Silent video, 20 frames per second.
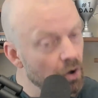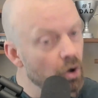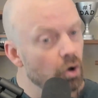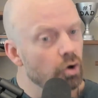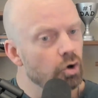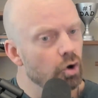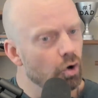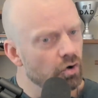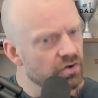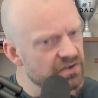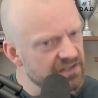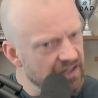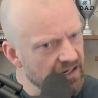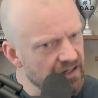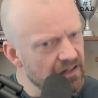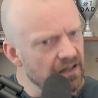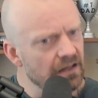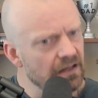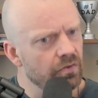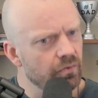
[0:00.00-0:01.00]
you're
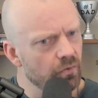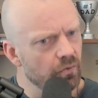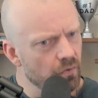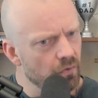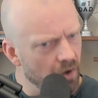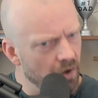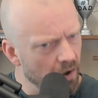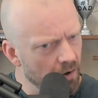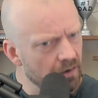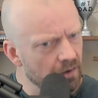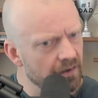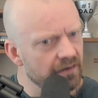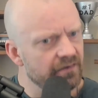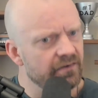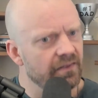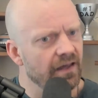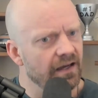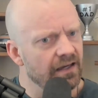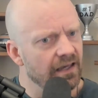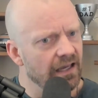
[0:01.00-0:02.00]
sending through currents
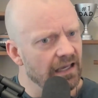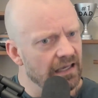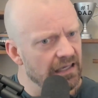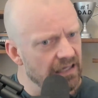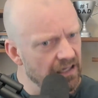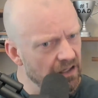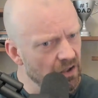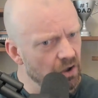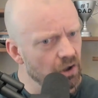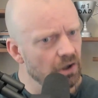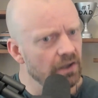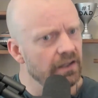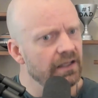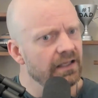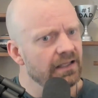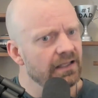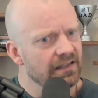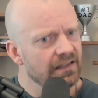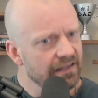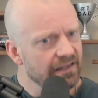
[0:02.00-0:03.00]
that can kill
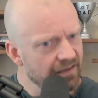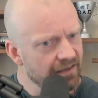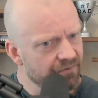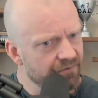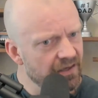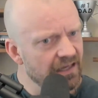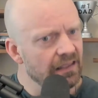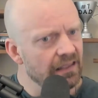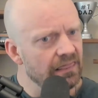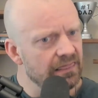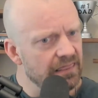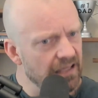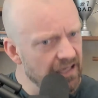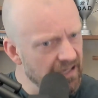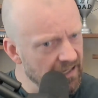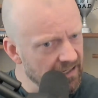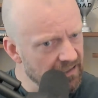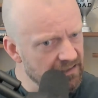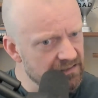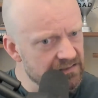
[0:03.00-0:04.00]
living
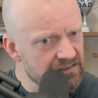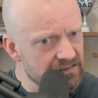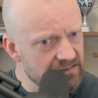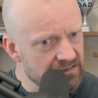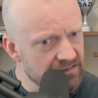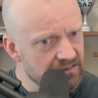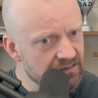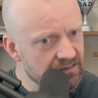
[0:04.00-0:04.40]
things,